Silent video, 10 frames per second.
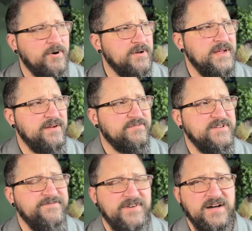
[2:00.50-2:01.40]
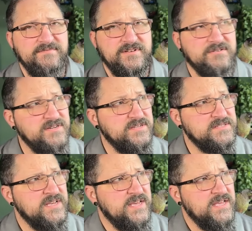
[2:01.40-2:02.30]
on every 5 degrees.
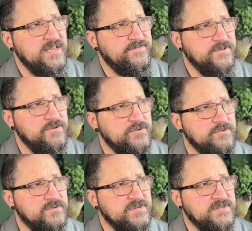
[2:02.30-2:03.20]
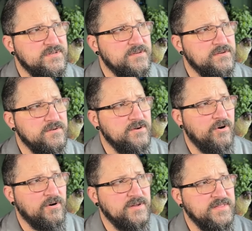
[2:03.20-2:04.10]
If you
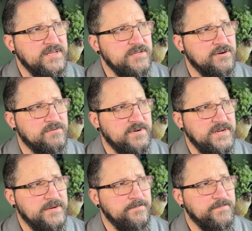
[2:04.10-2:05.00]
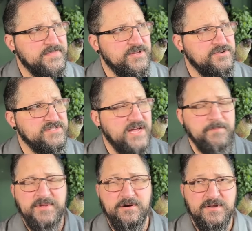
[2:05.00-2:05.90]
are in the inner ring, you're
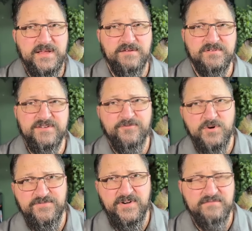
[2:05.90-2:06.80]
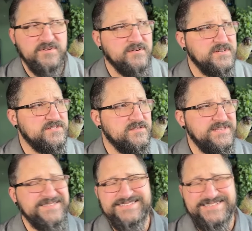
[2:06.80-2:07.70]
snapping on every 45 degrees. So that
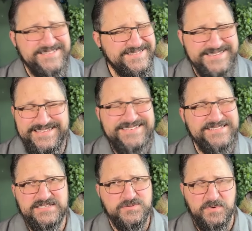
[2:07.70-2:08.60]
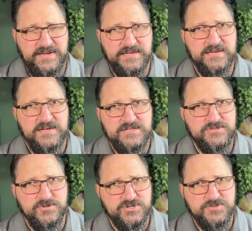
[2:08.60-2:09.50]
is the easiest way
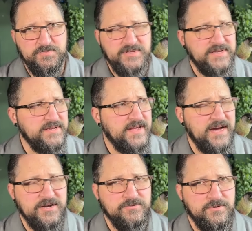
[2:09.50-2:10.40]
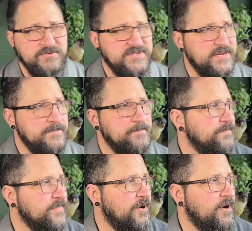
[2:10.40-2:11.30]
to explain how to rotate.
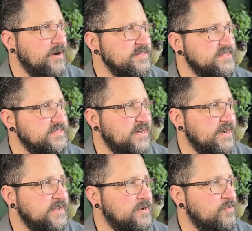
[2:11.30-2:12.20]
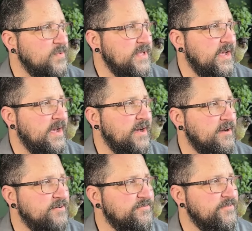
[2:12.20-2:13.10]
On the side, we have